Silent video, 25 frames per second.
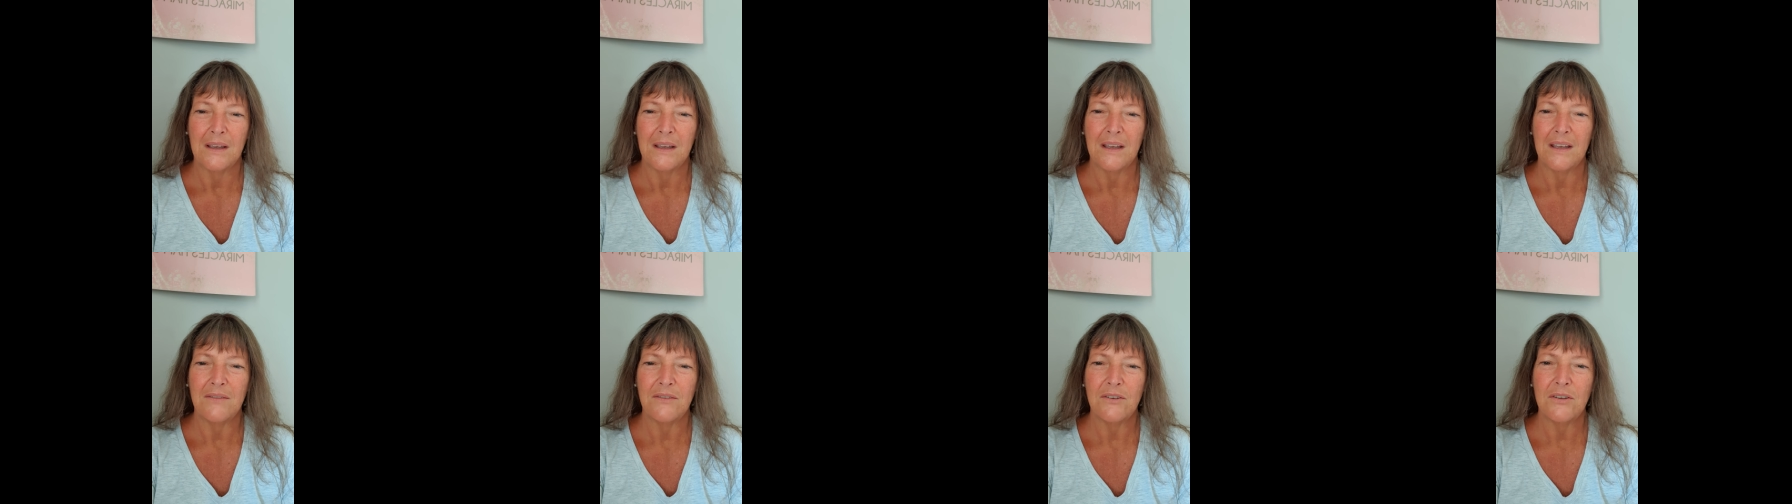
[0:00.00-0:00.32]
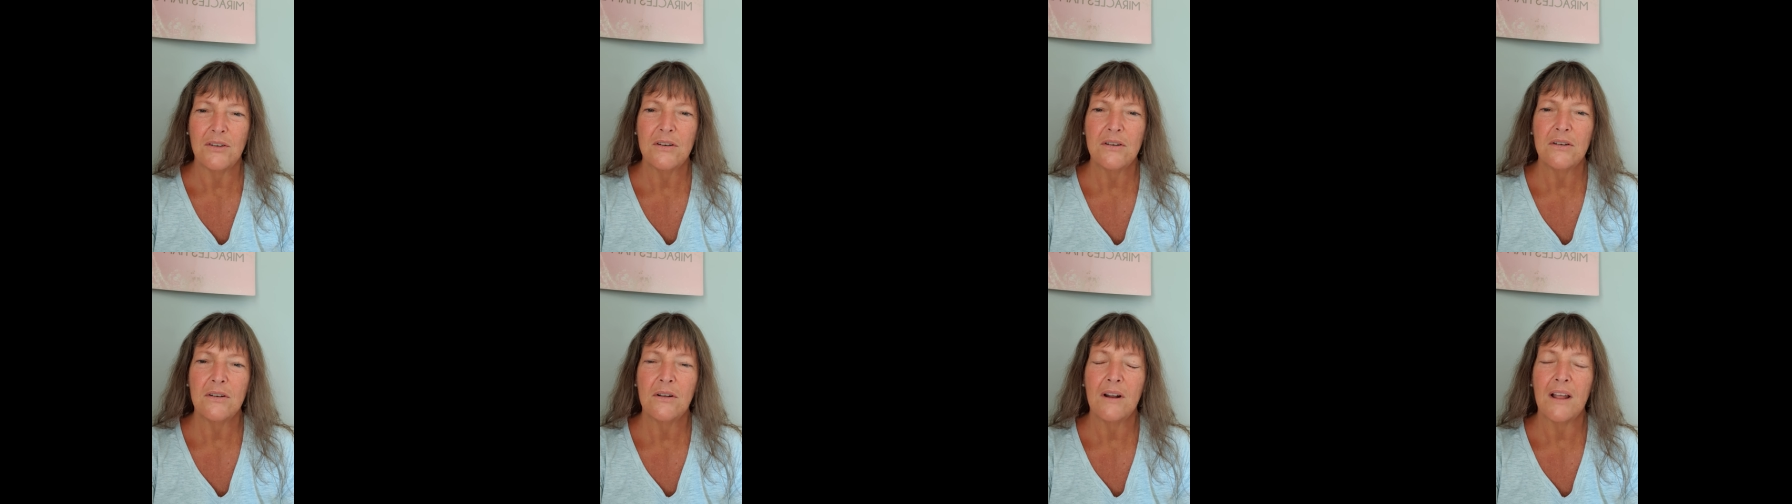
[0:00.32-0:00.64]
If you
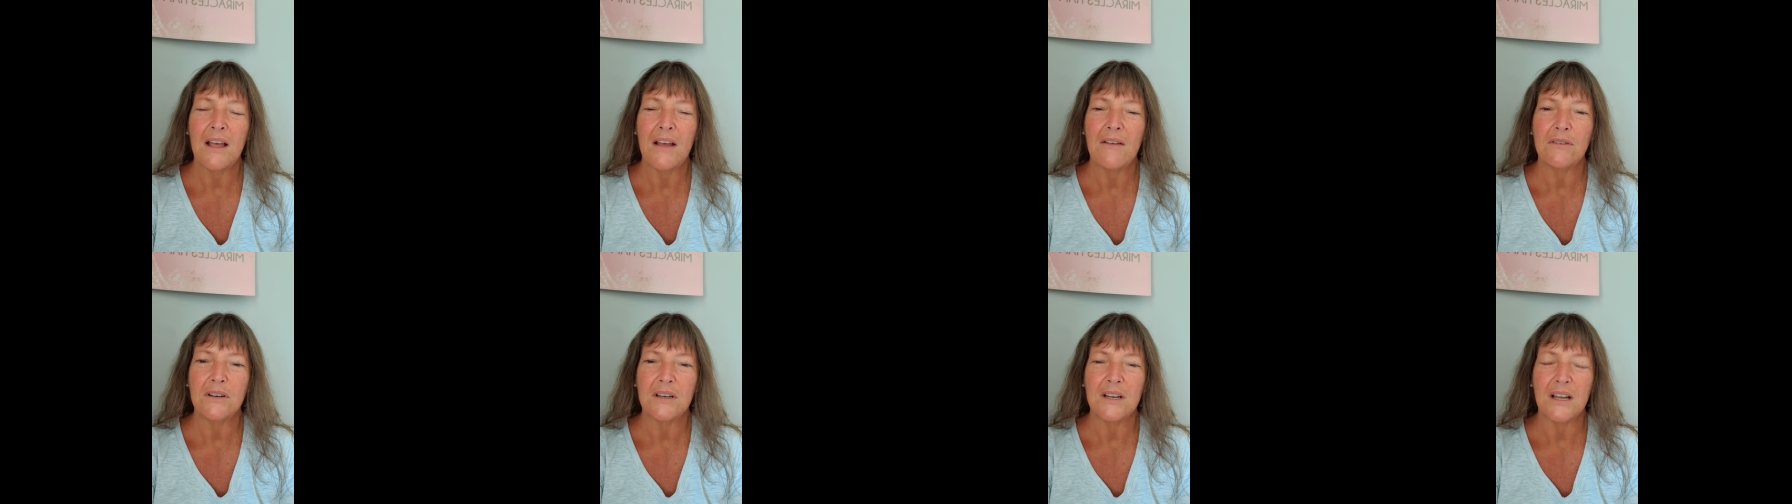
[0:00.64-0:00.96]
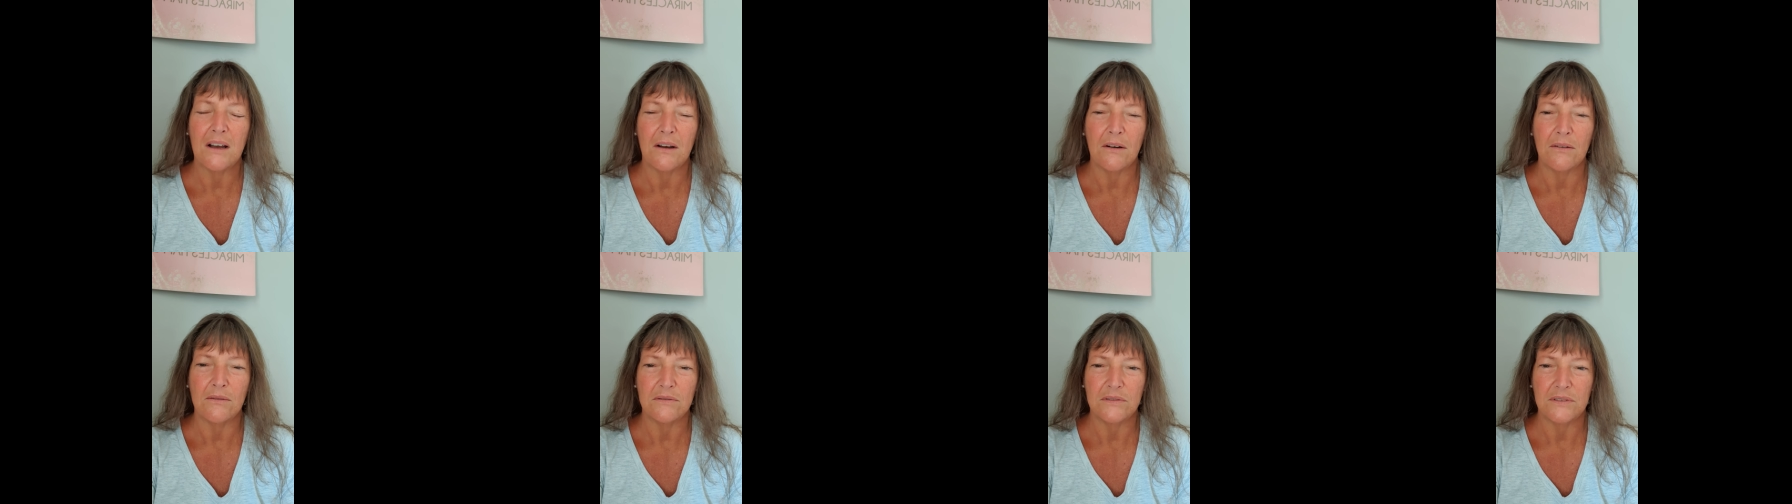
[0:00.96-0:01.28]
do not have
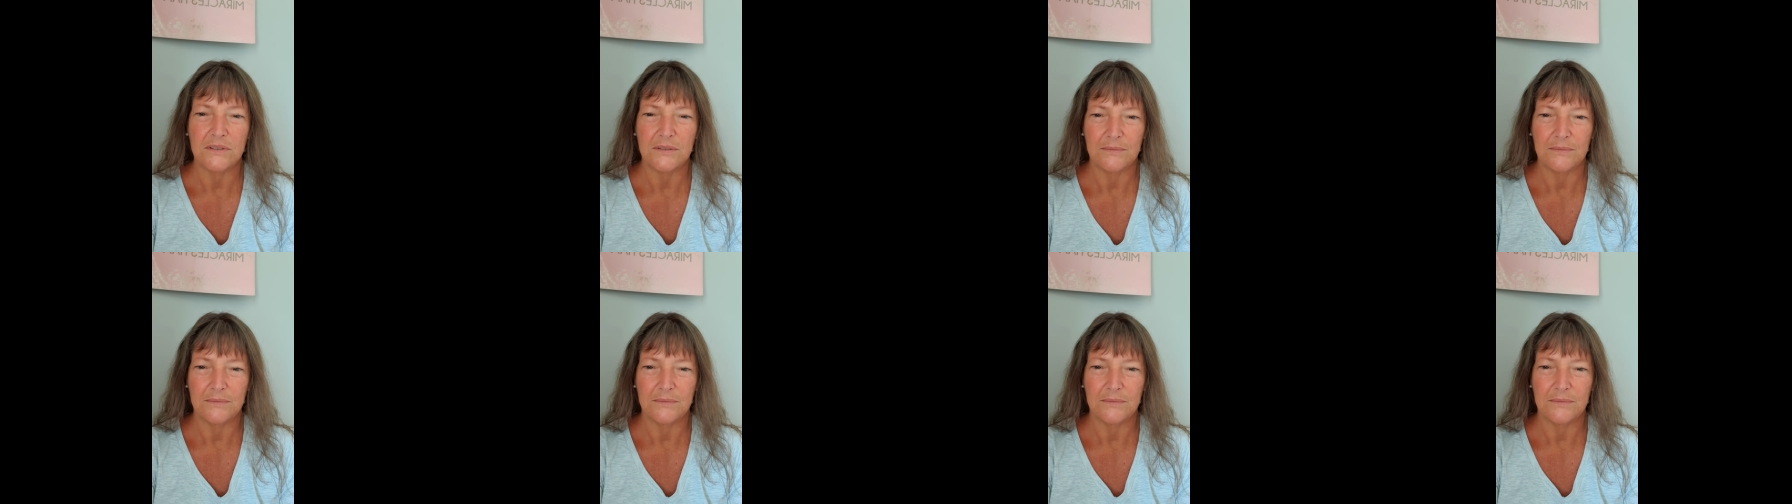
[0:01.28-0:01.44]
love,